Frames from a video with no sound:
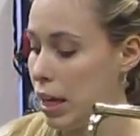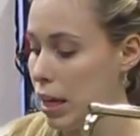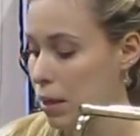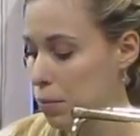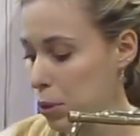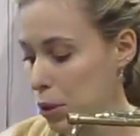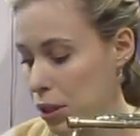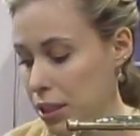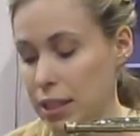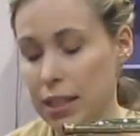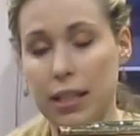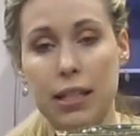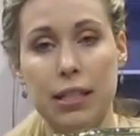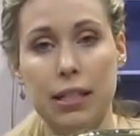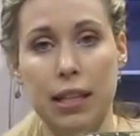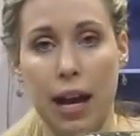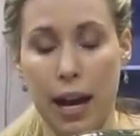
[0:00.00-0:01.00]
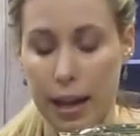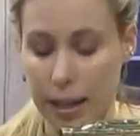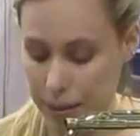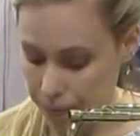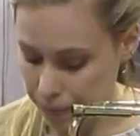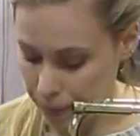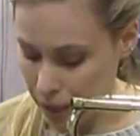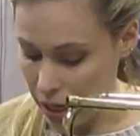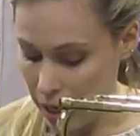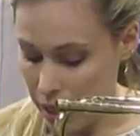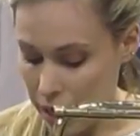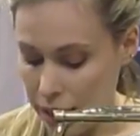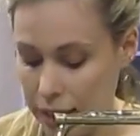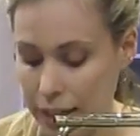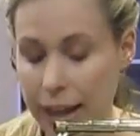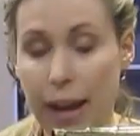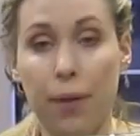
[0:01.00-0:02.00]
and put it to the side.
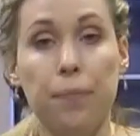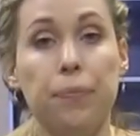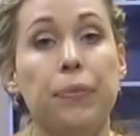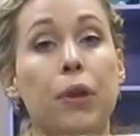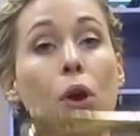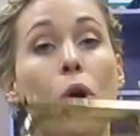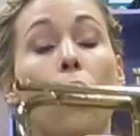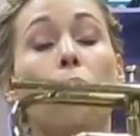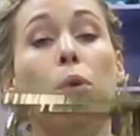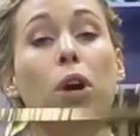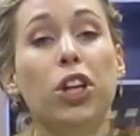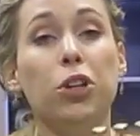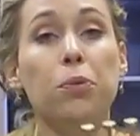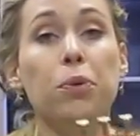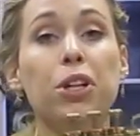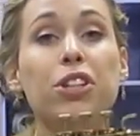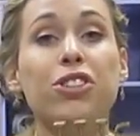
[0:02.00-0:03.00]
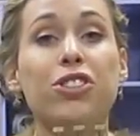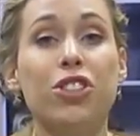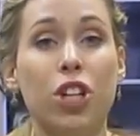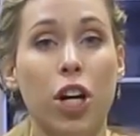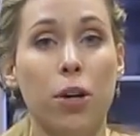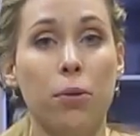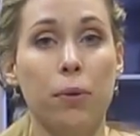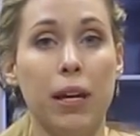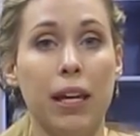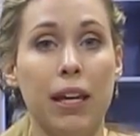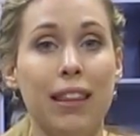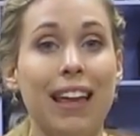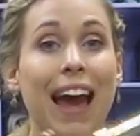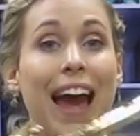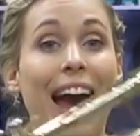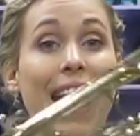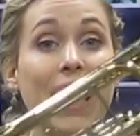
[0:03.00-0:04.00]
Now, what you want to start
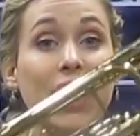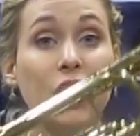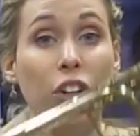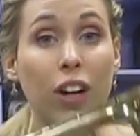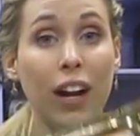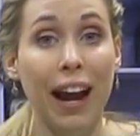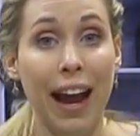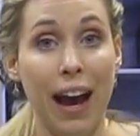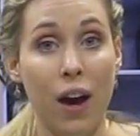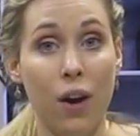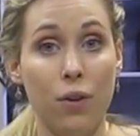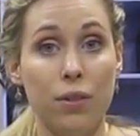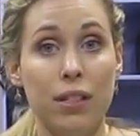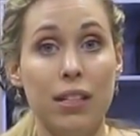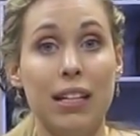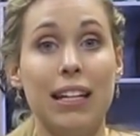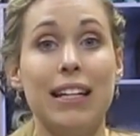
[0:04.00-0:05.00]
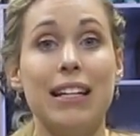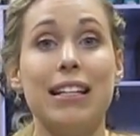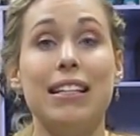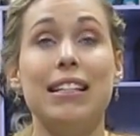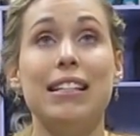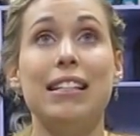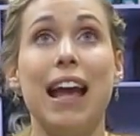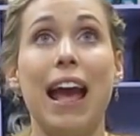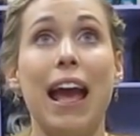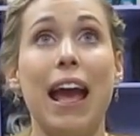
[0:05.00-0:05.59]
with at your house is